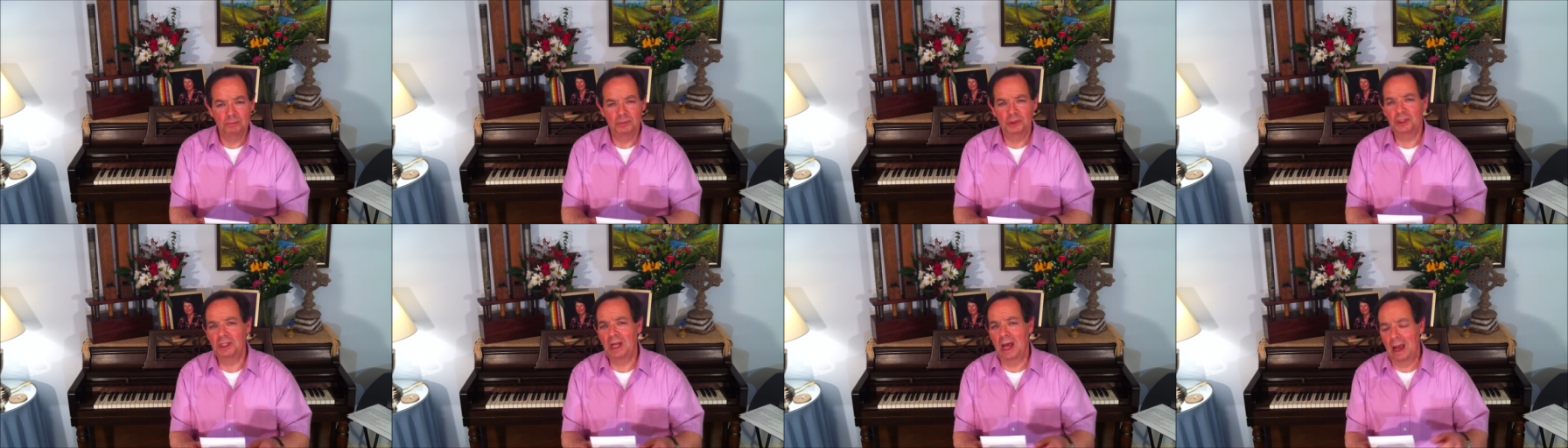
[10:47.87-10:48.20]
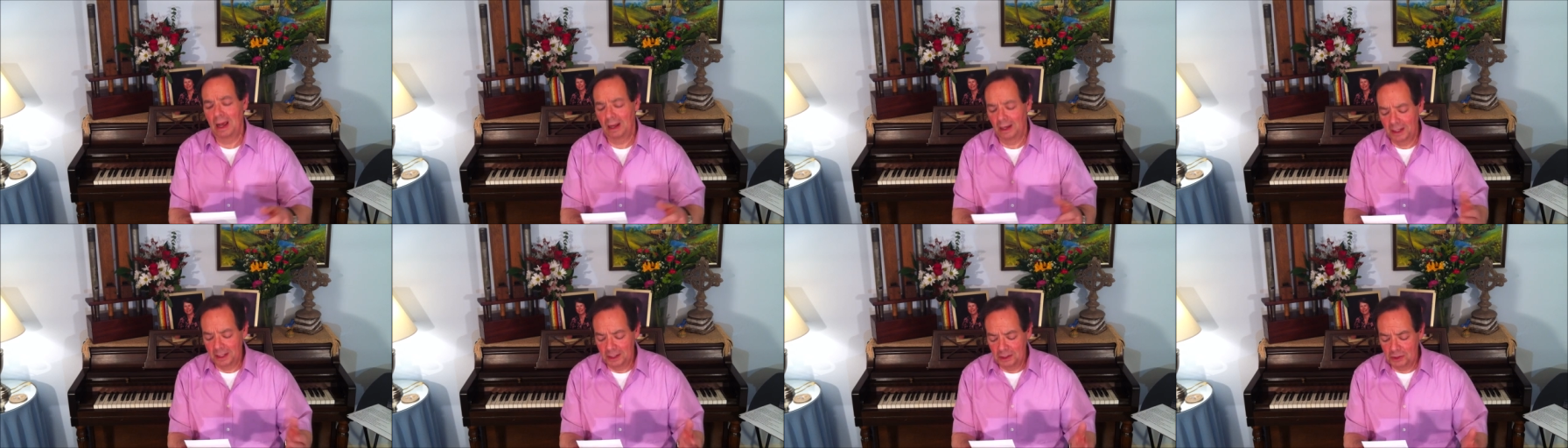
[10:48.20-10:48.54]

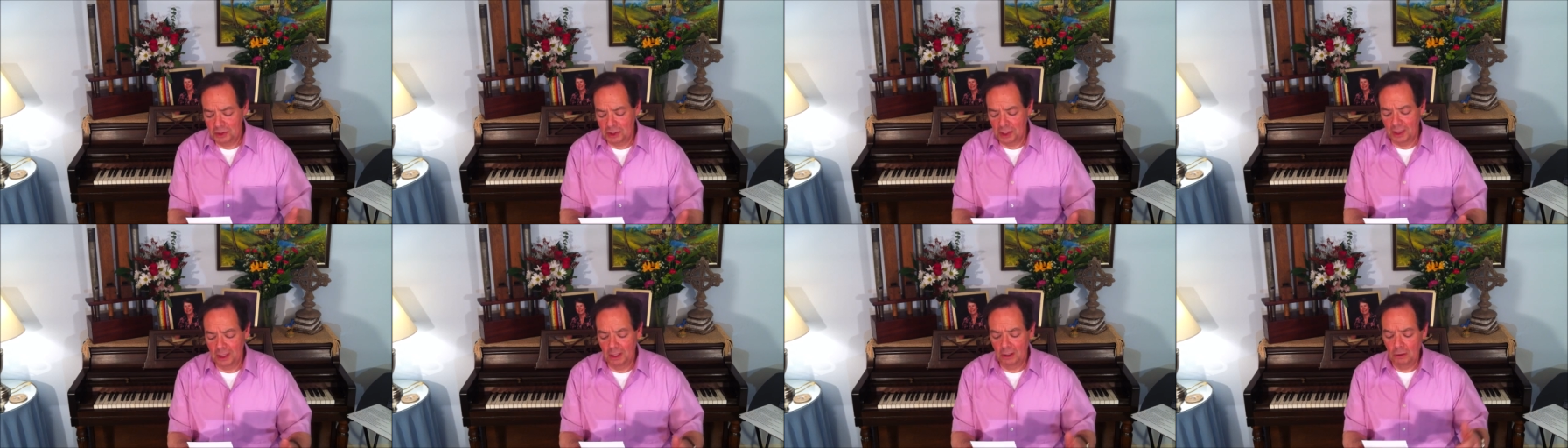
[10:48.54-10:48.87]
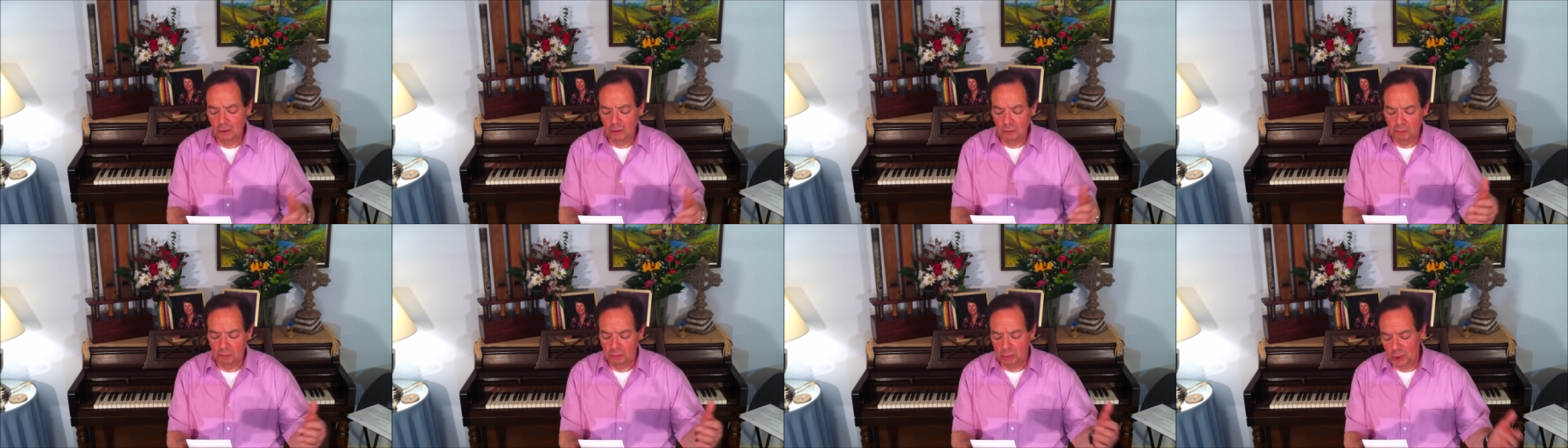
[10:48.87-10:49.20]
Styling
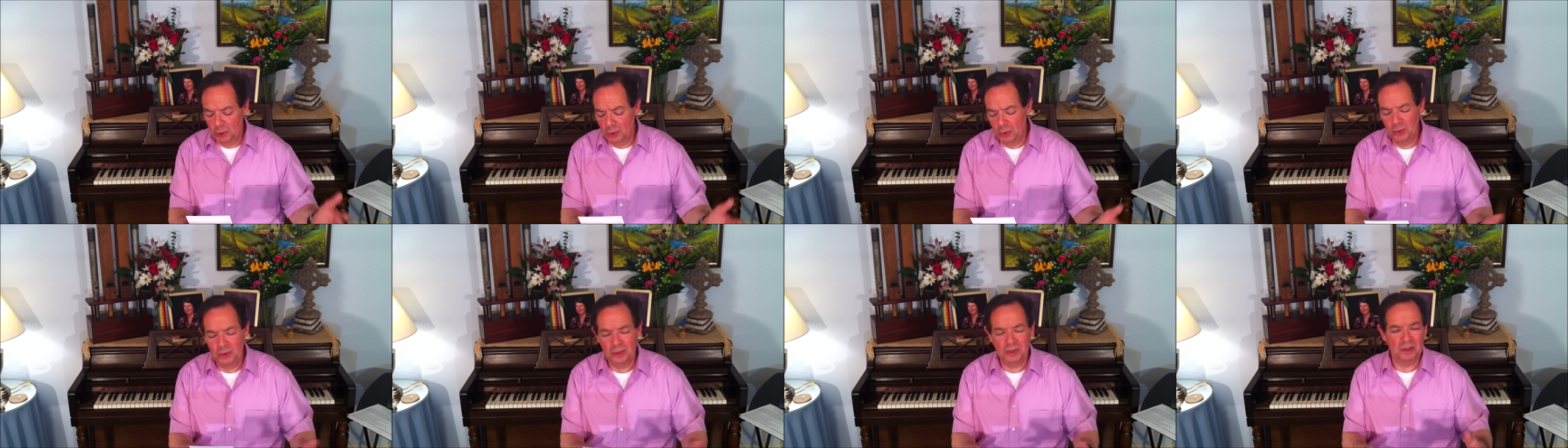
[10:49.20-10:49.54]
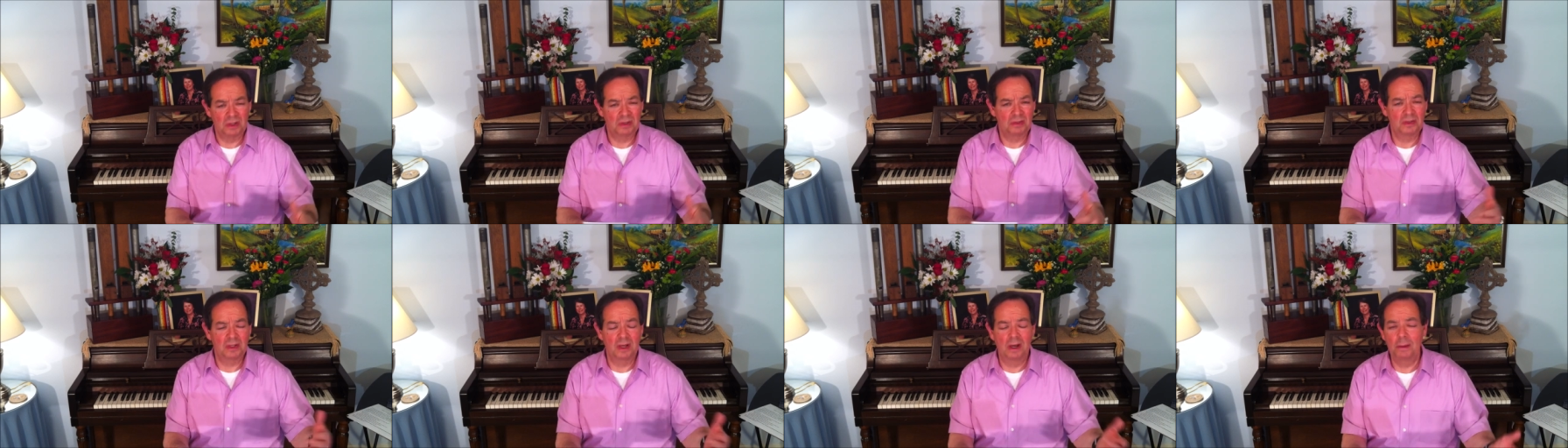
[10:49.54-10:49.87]
gel,
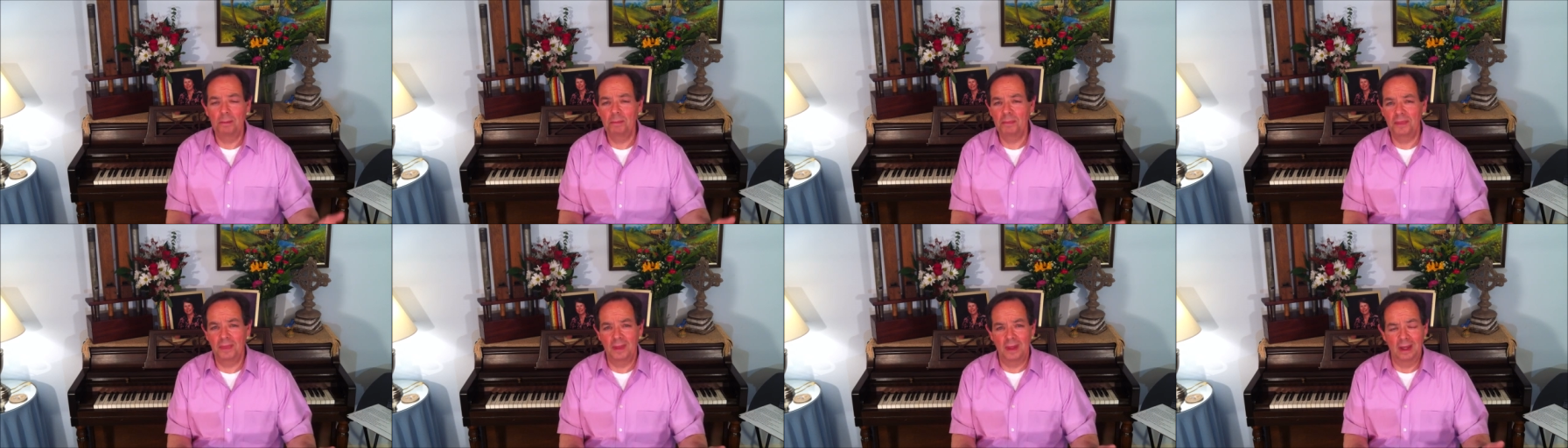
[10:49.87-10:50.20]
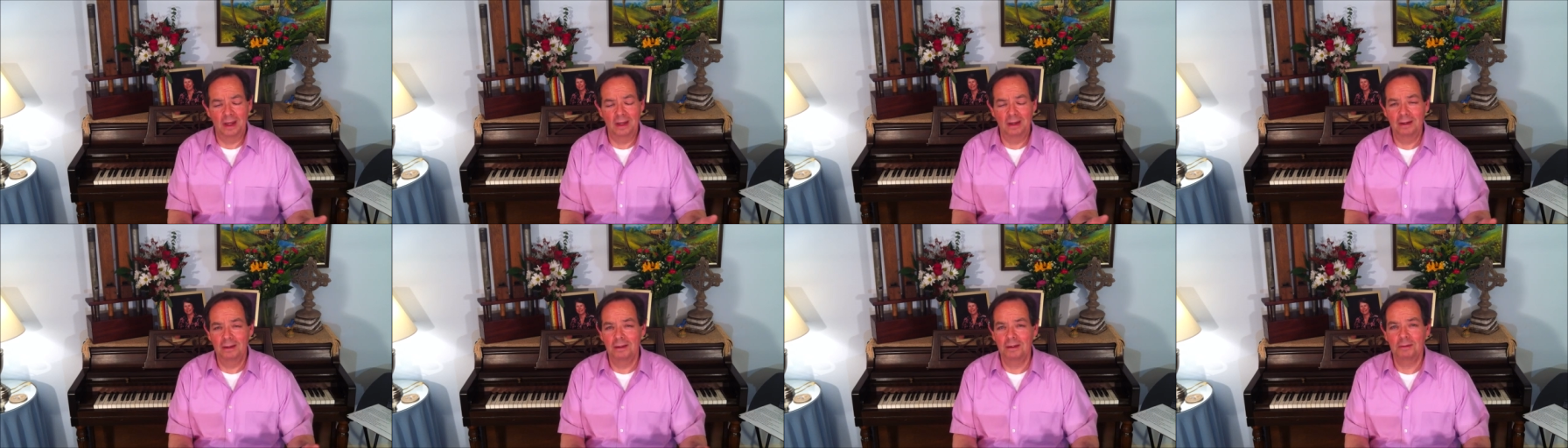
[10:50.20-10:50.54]
mousse,
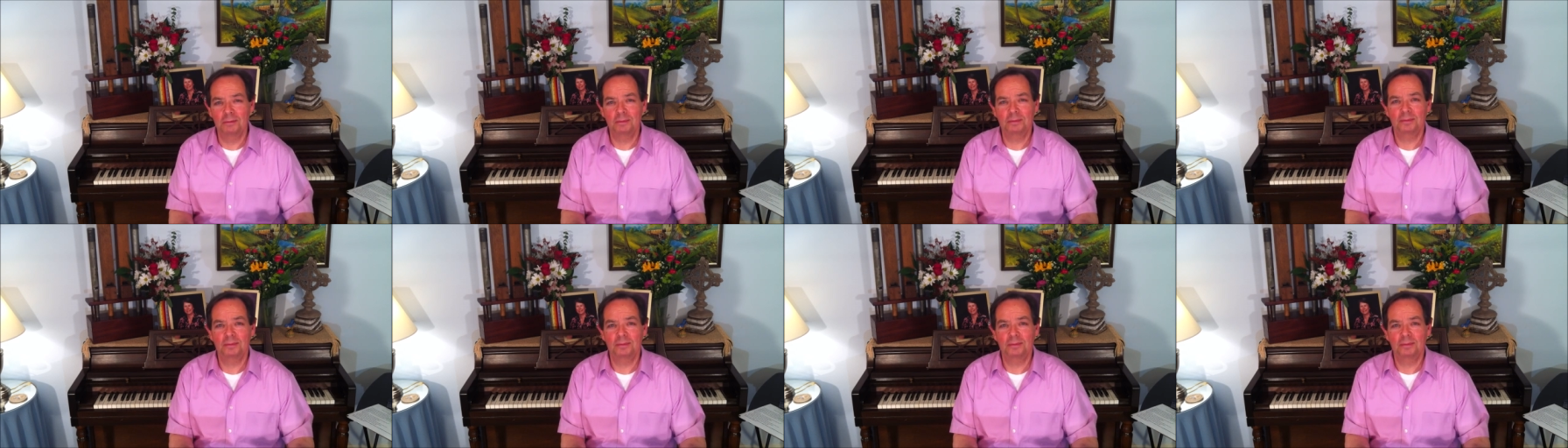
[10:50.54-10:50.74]
something.